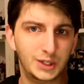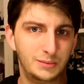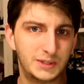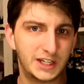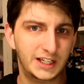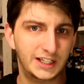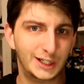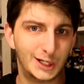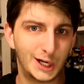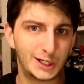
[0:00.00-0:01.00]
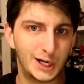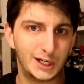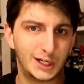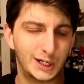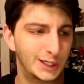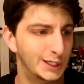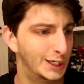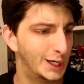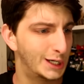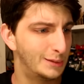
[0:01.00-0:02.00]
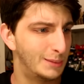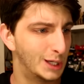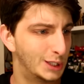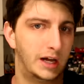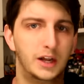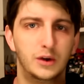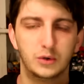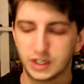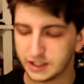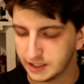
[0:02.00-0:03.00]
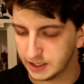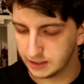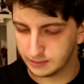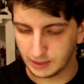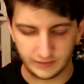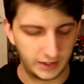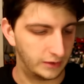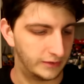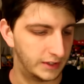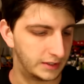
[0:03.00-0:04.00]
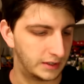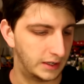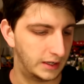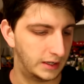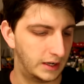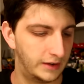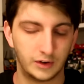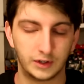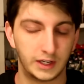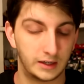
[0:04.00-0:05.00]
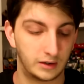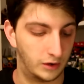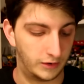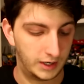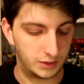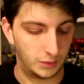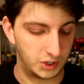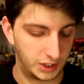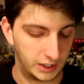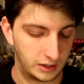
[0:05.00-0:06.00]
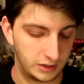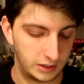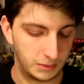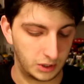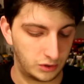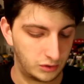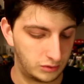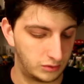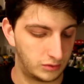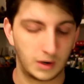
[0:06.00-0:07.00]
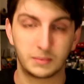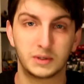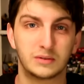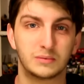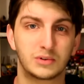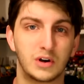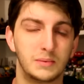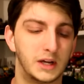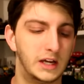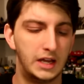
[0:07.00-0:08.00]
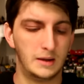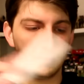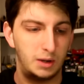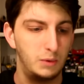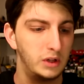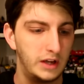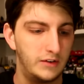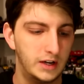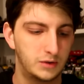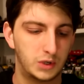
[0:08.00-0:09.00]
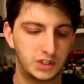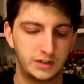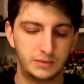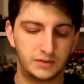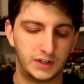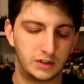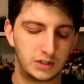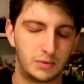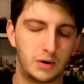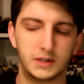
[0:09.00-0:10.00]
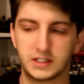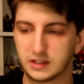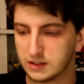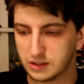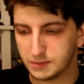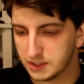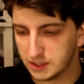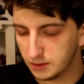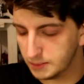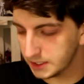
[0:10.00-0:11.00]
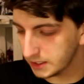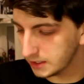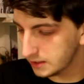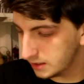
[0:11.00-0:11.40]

Oops. Addicted. Addicted much. I know JCC's made a video of this, and I've not yet got around to watching it because I'm a crappy subscriber, but I will get around to watching everyone's videos, I promise. It's just been so busy.